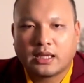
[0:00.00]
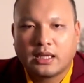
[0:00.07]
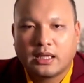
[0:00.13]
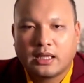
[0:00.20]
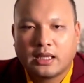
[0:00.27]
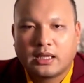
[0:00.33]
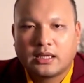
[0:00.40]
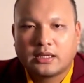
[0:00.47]

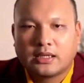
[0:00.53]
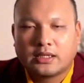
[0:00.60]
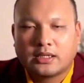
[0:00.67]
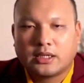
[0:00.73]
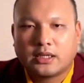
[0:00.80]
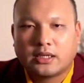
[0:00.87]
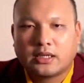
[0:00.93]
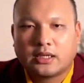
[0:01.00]
on all
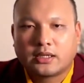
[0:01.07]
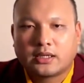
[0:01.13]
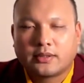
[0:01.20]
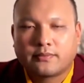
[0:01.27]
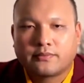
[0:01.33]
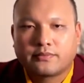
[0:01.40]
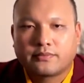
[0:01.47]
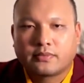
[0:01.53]
of the
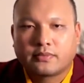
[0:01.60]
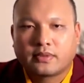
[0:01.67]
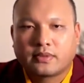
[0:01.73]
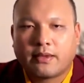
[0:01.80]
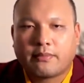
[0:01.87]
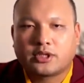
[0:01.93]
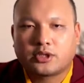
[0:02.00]
gurus who have come from